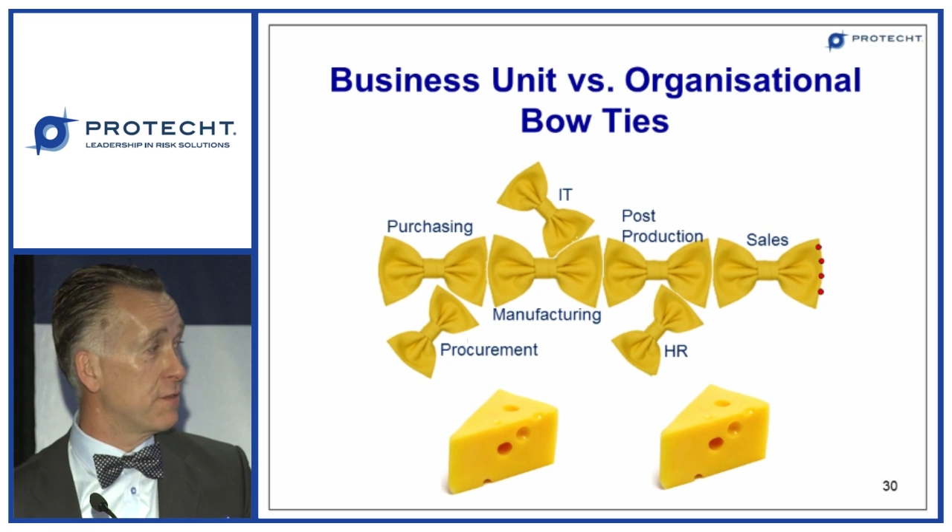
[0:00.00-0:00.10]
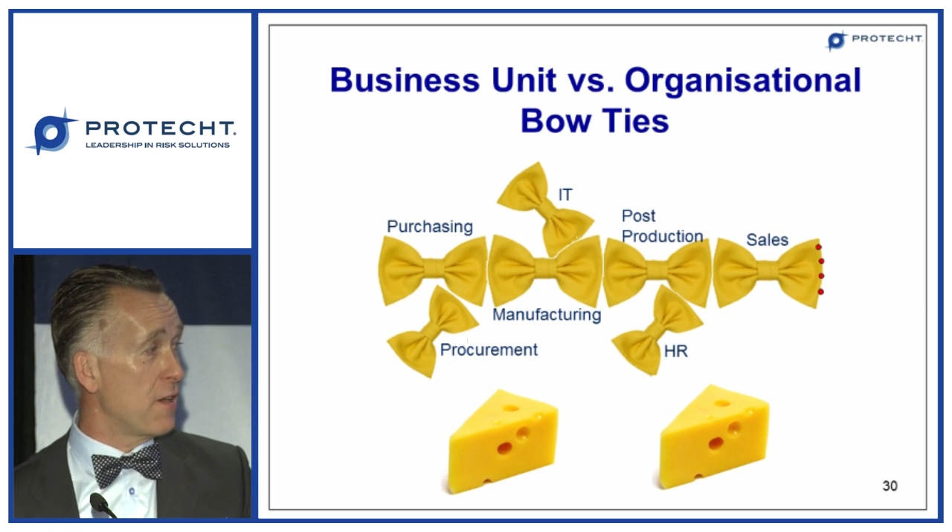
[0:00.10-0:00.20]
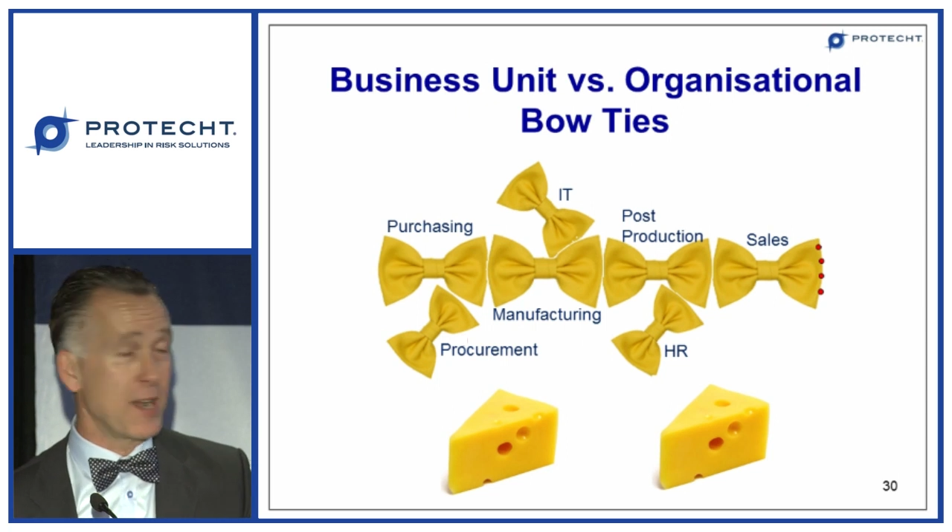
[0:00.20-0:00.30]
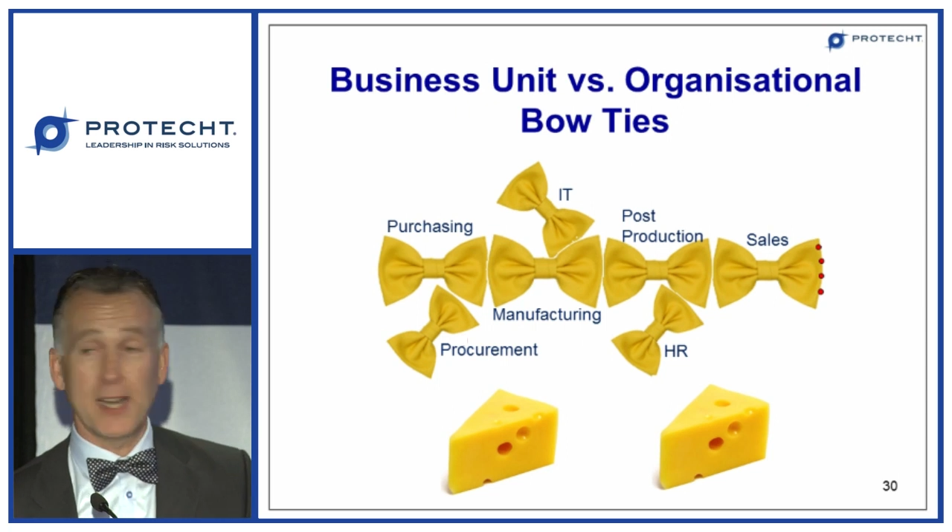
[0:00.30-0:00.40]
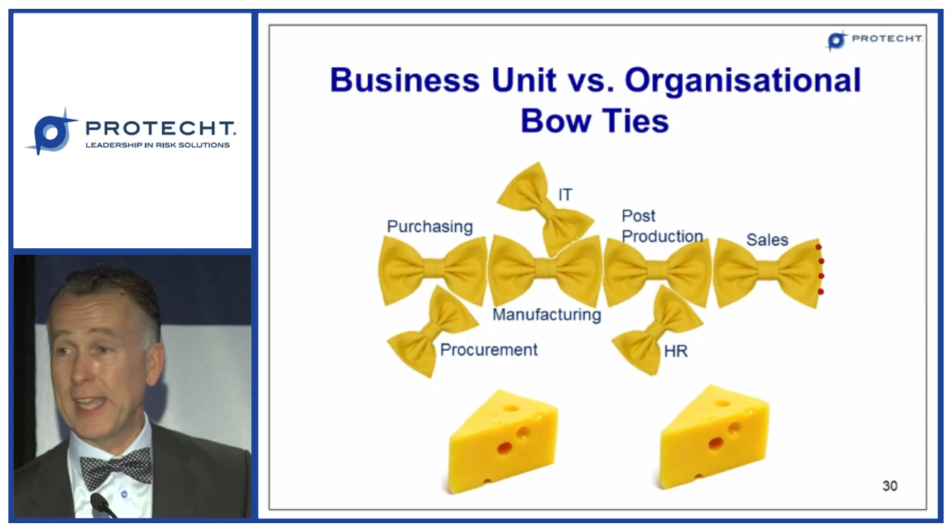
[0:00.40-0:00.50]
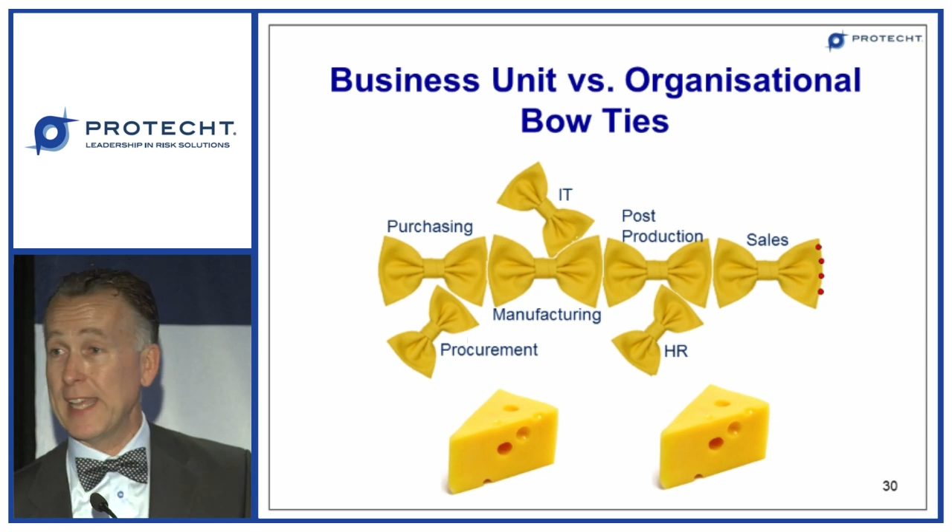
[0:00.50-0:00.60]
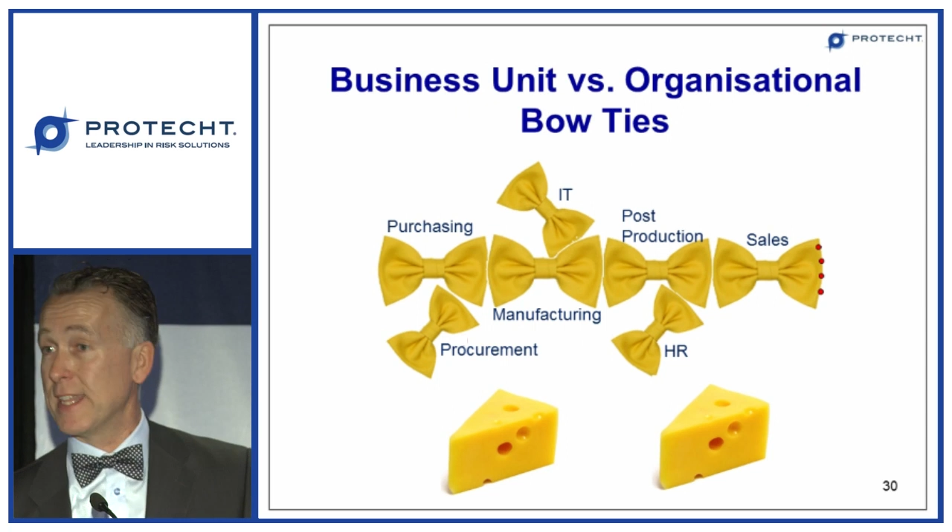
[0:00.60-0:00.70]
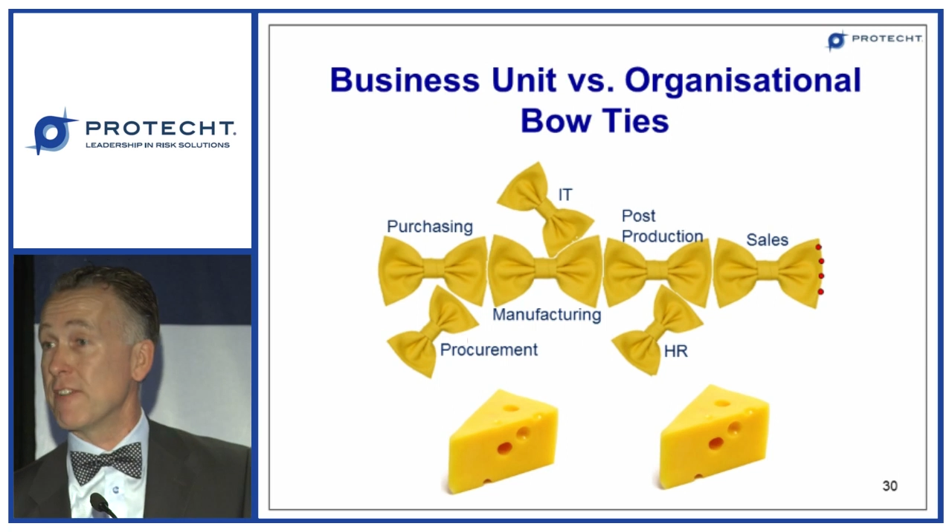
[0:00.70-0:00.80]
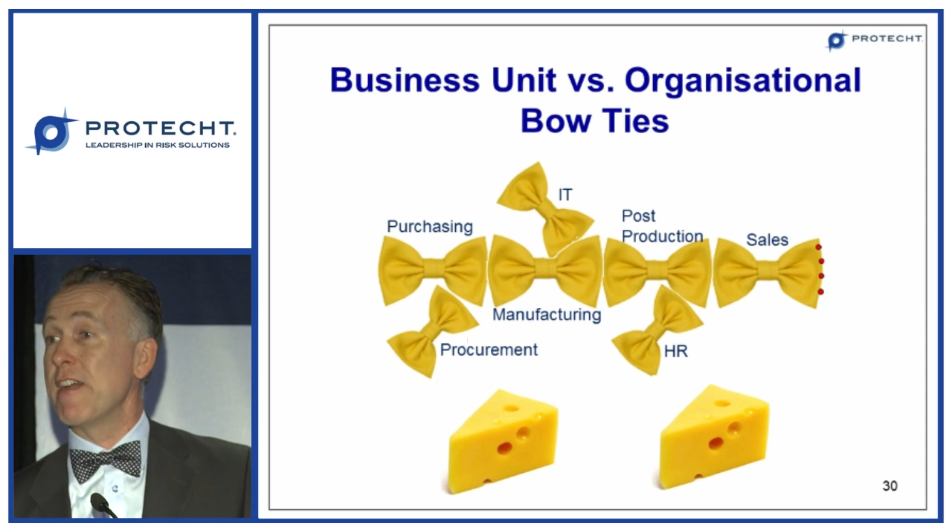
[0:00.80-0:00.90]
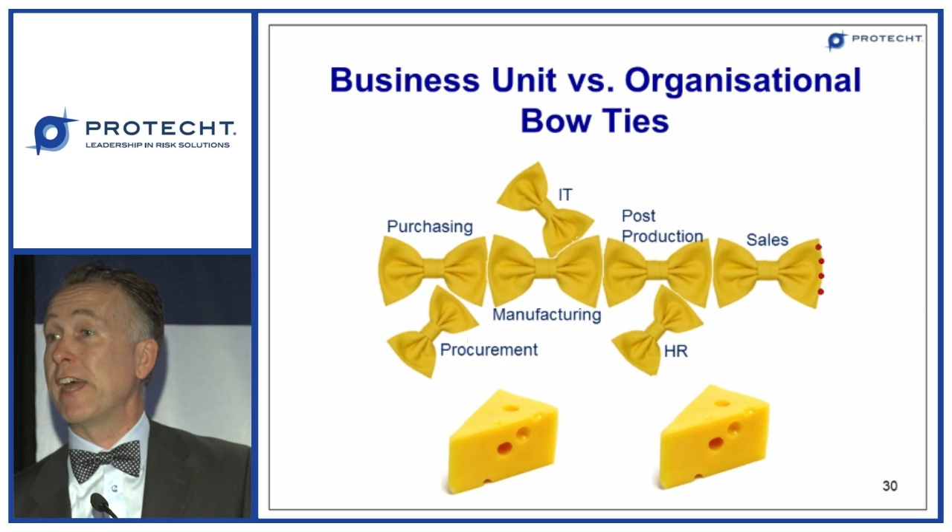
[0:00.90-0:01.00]
finally hit
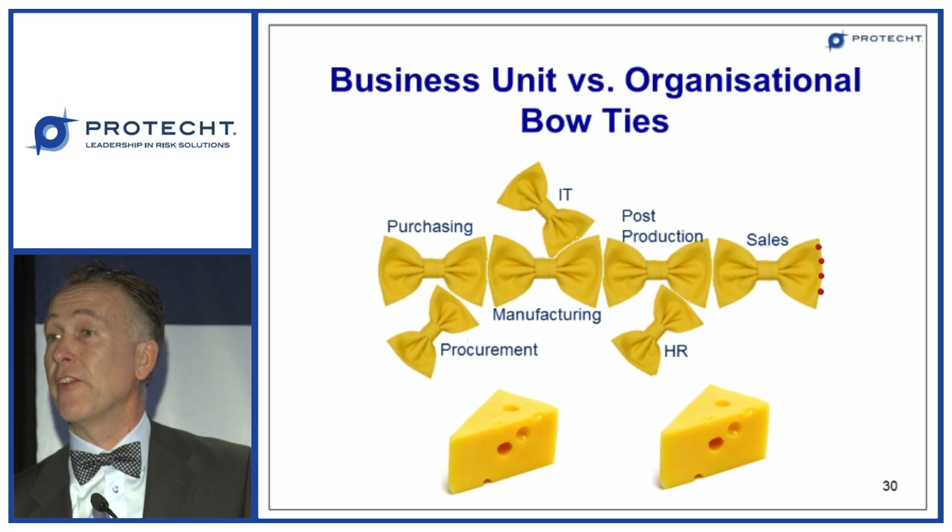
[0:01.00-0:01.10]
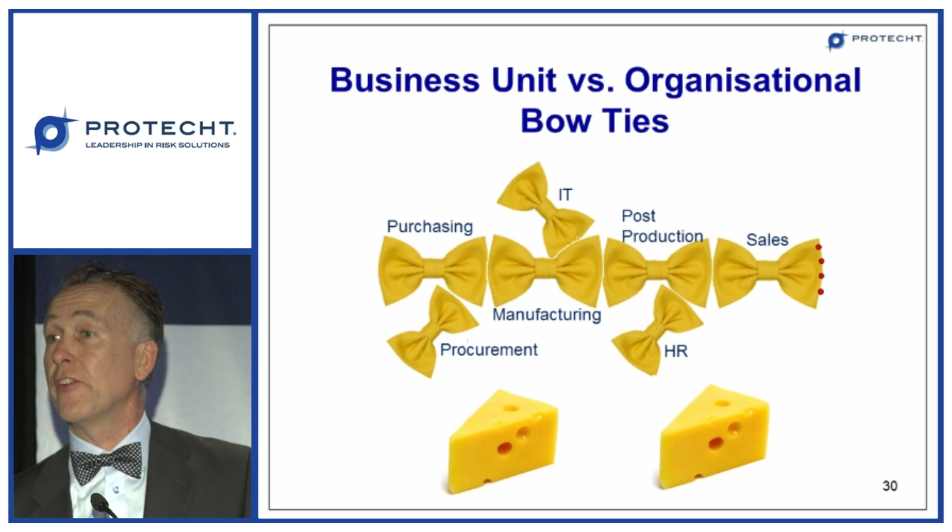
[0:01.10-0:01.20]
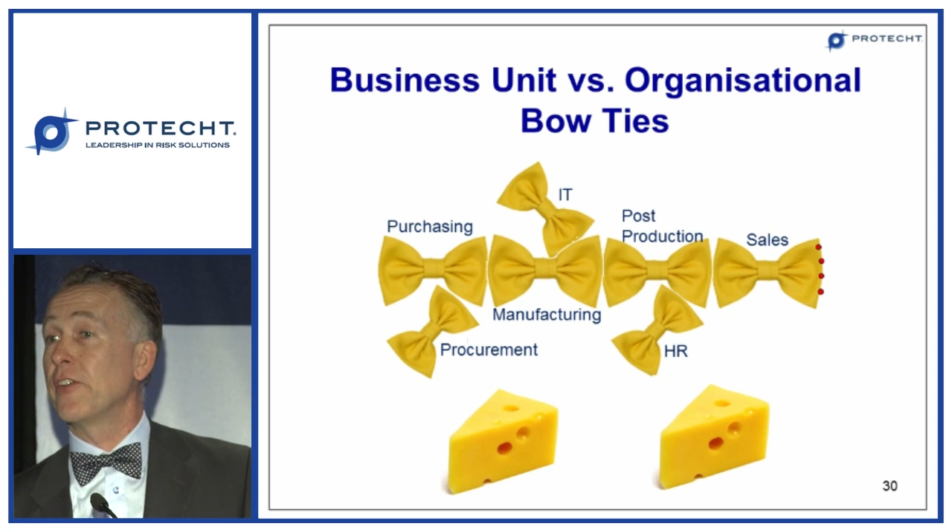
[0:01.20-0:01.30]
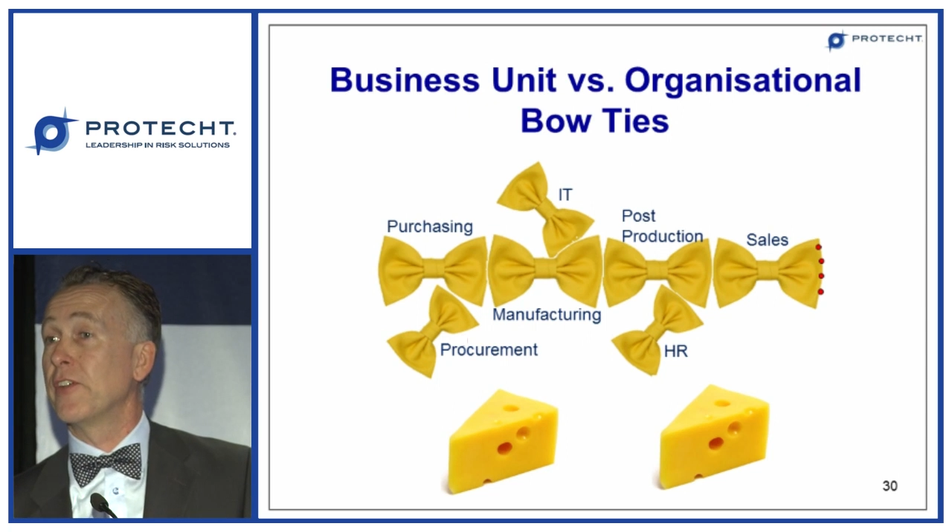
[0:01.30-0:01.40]
the ground.